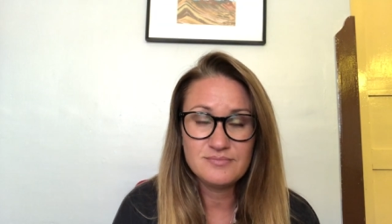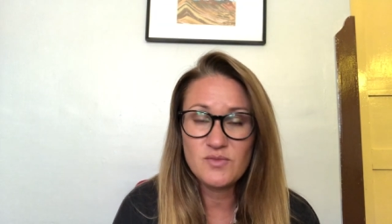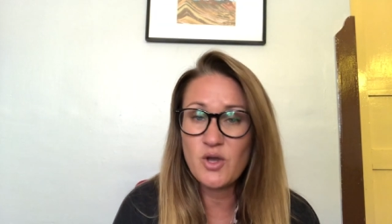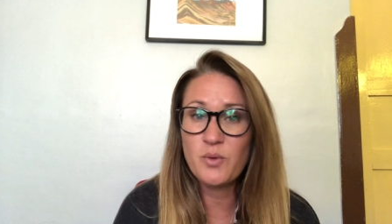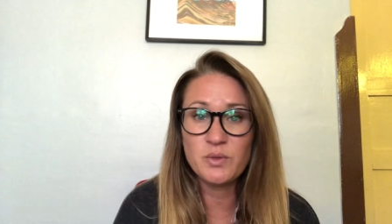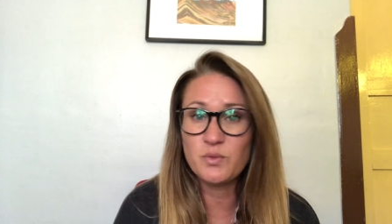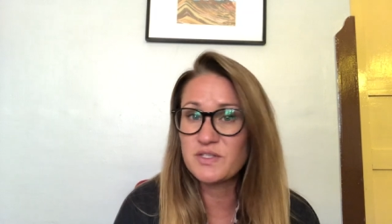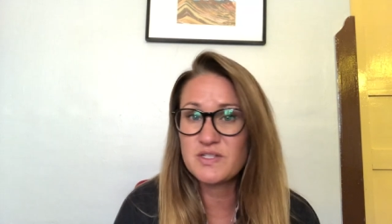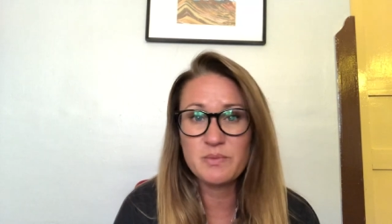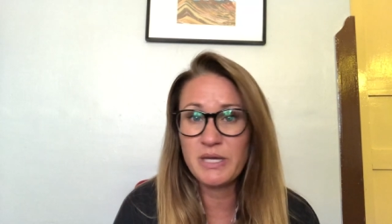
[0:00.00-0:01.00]
No one
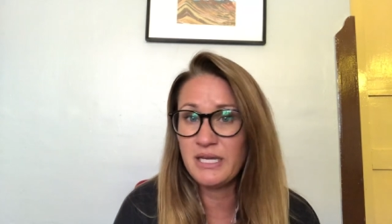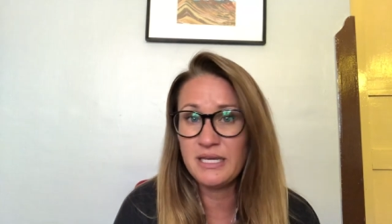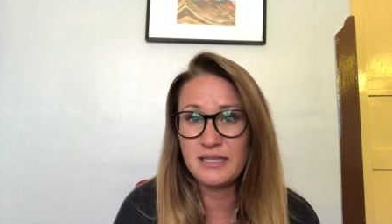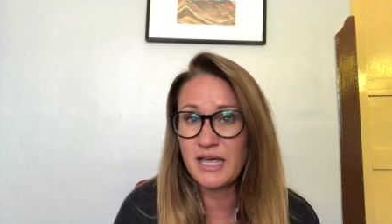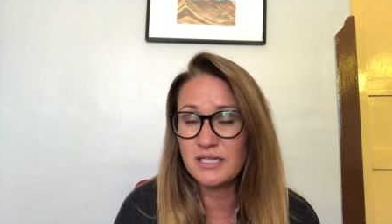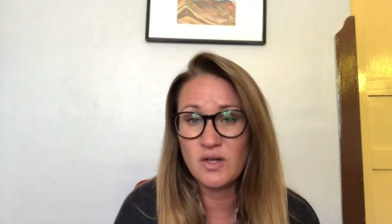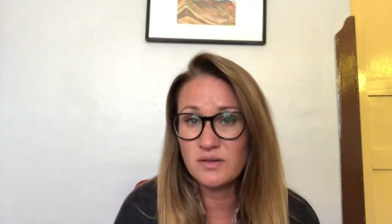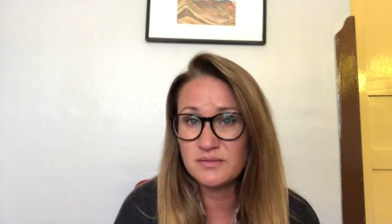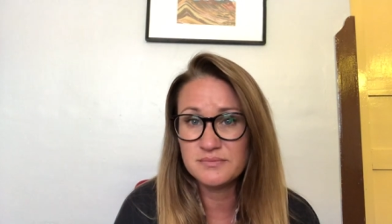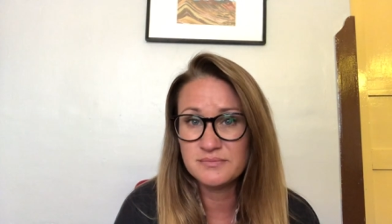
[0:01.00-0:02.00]
wants to be here that
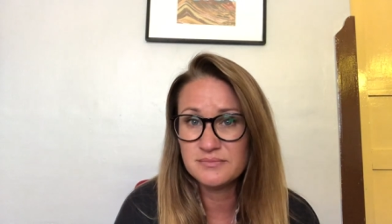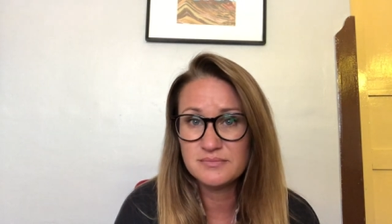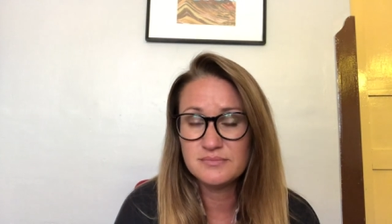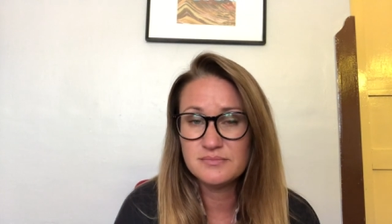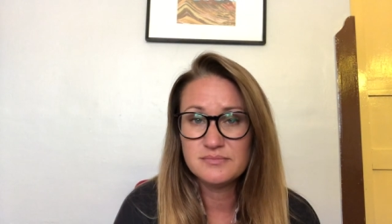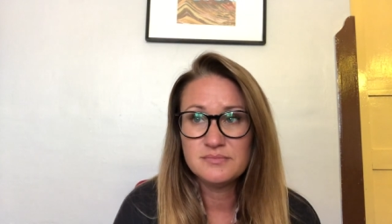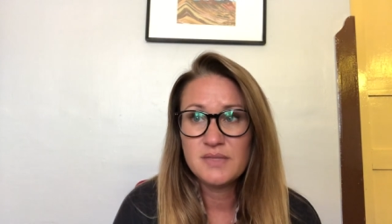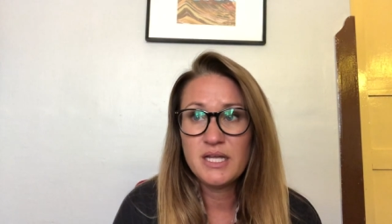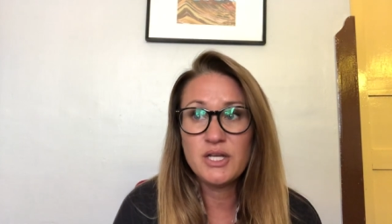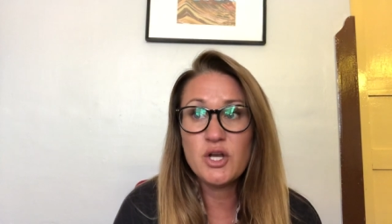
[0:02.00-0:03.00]
long.
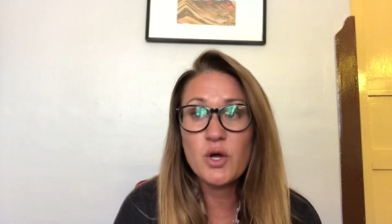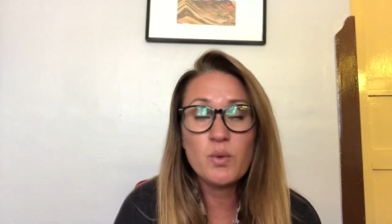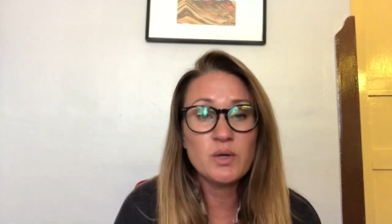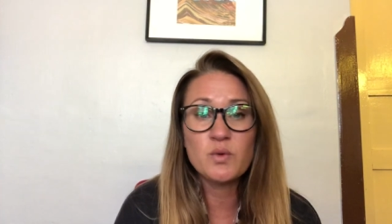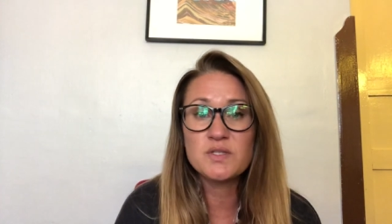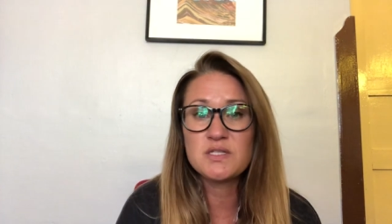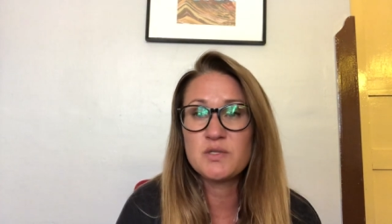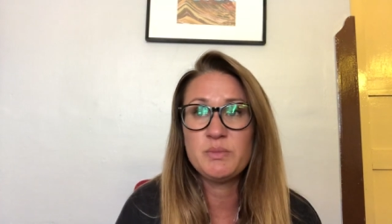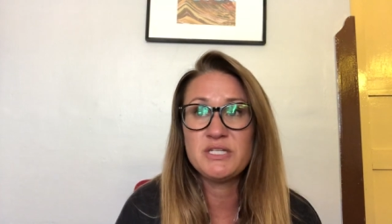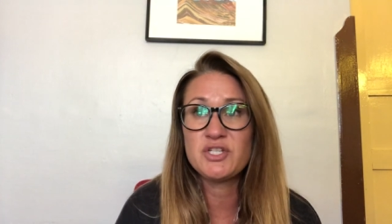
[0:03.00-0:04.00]
And no one wants to
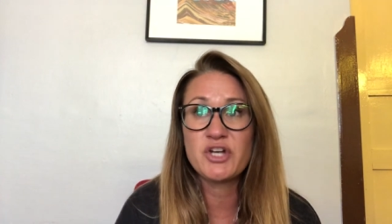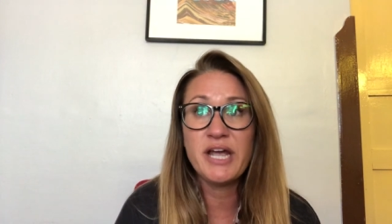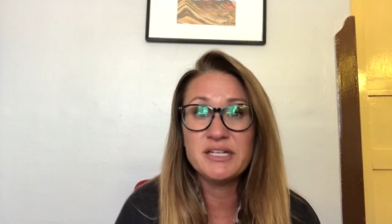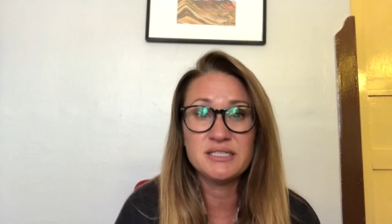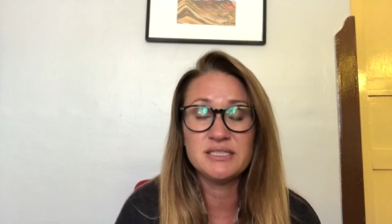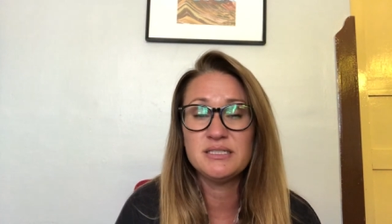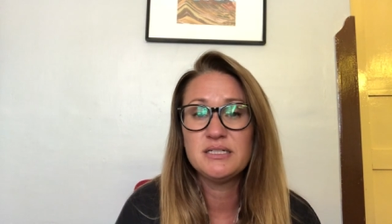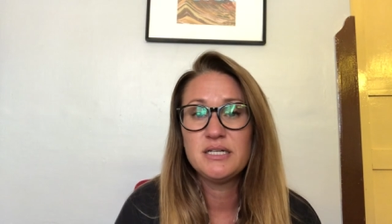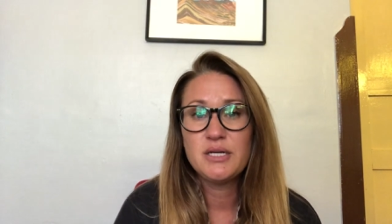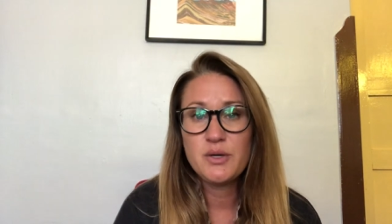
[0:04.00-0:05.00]
be stranded
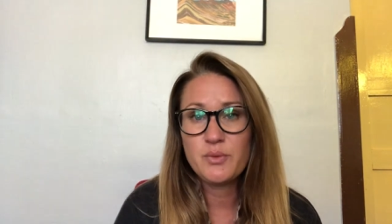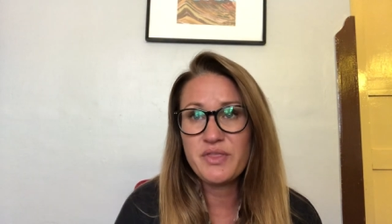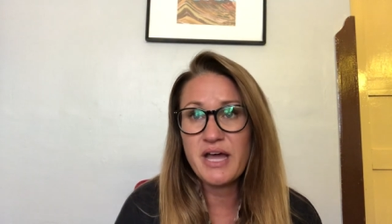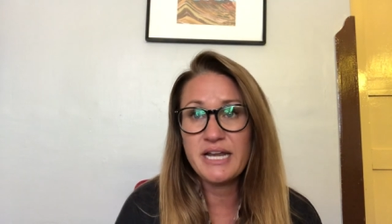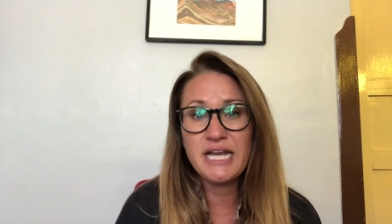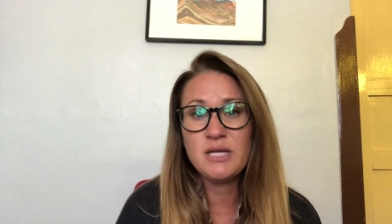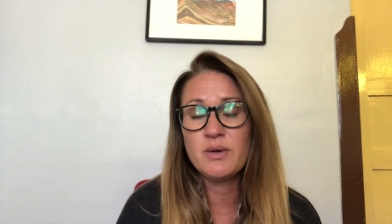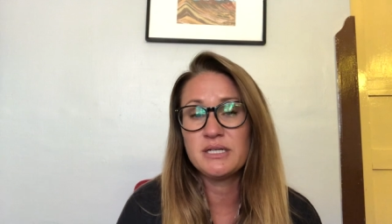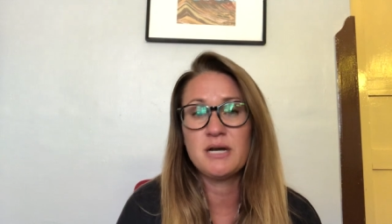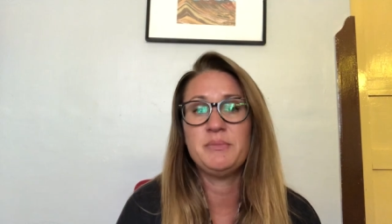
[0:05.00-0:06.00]
without
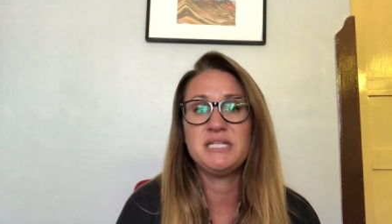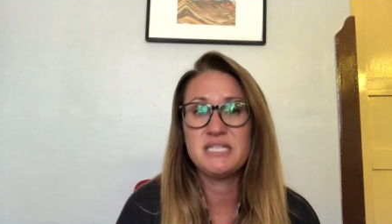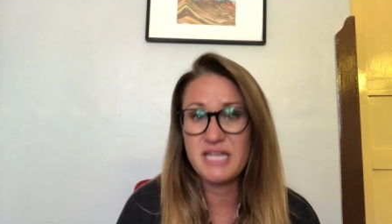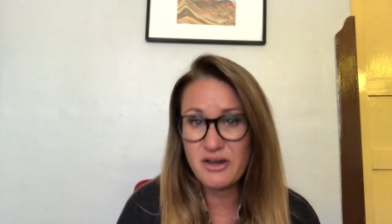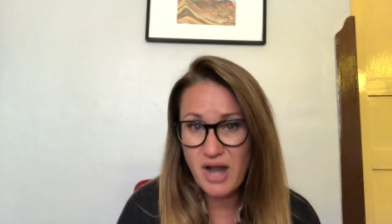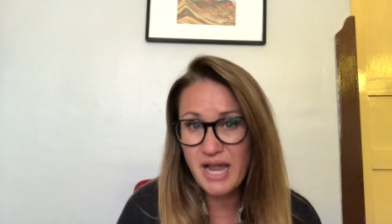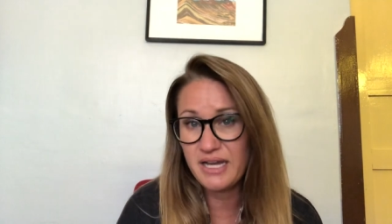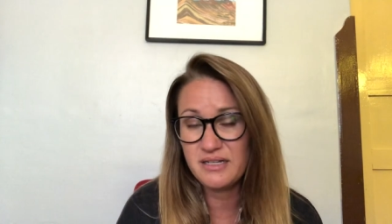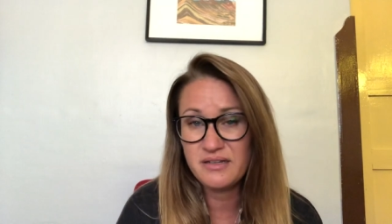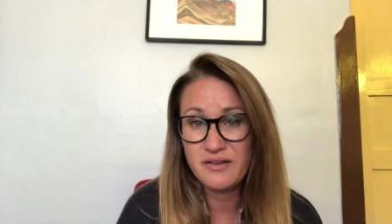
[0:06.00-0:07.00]
anyone coming to their
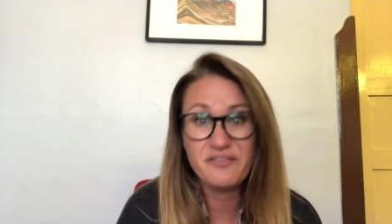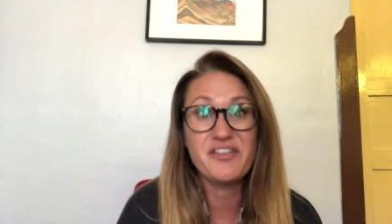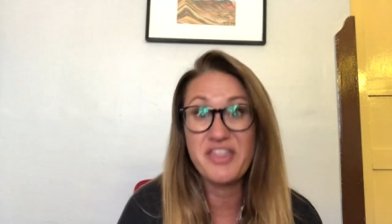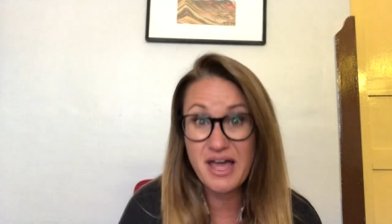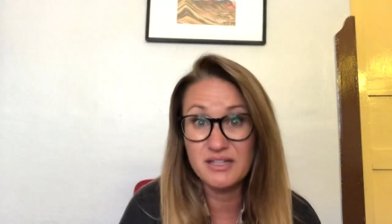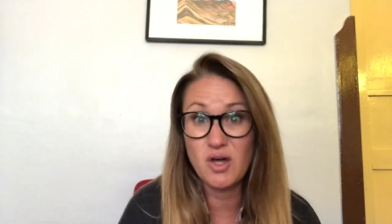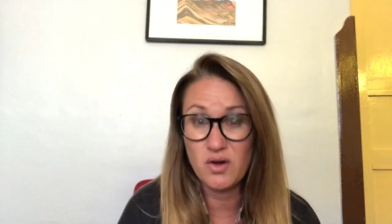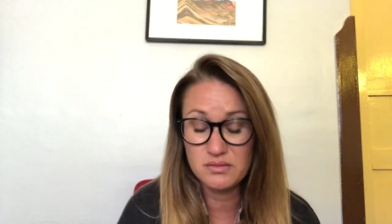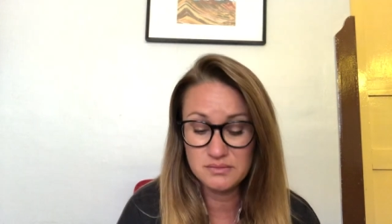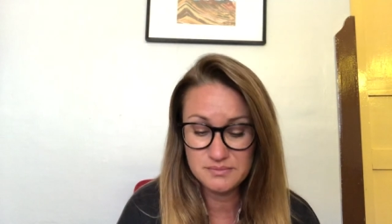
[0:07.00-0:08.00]
aid for that
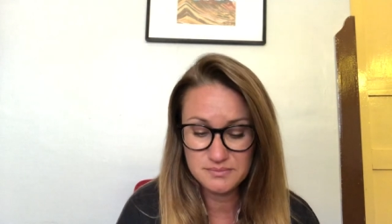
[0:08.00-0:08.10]
long.